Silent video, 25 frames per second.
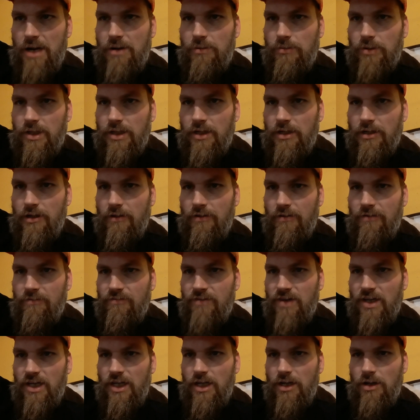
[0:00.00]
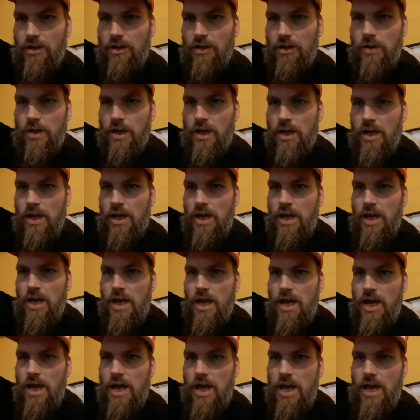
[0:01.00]
with another video
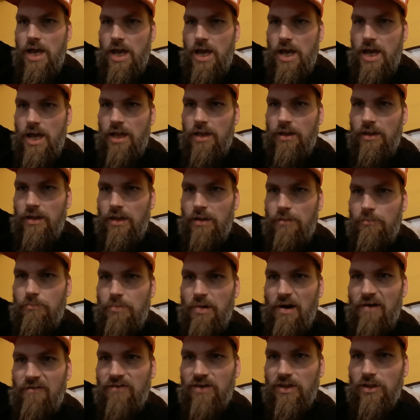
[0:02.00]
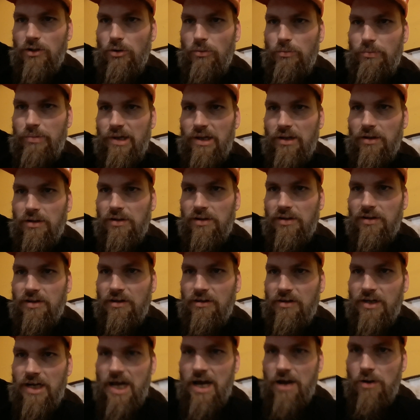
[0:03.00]
and the Buffalo Bills
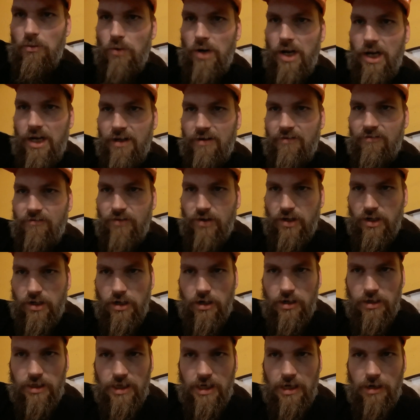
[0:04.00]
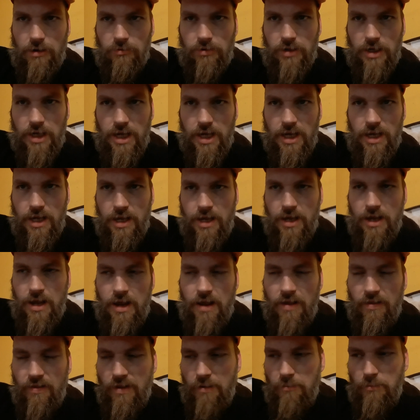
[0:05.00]
are not waiting for cutdown day.
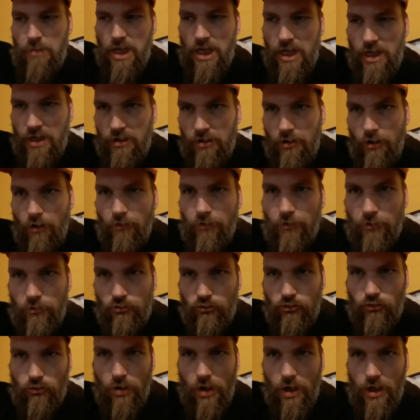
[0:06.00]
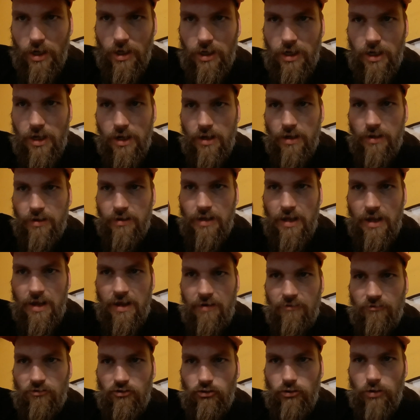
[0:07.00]
They make another trade. They
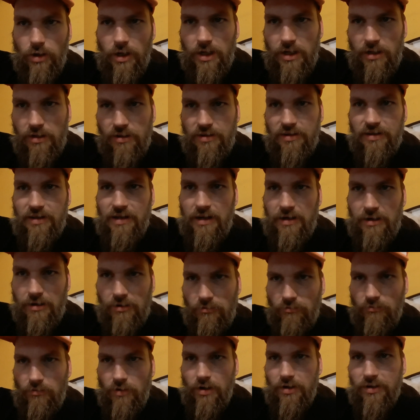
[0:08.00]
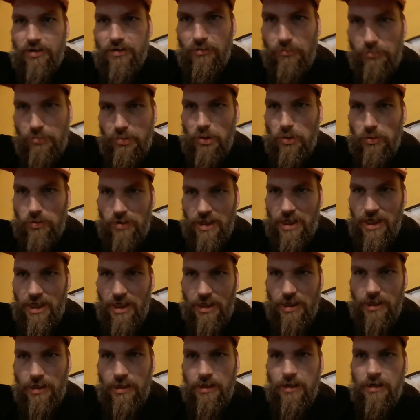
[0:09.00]
have traded center Russell
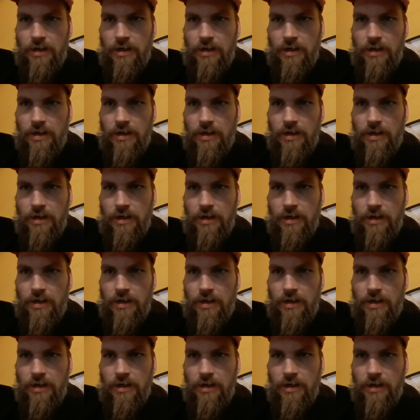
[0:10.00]
Bodine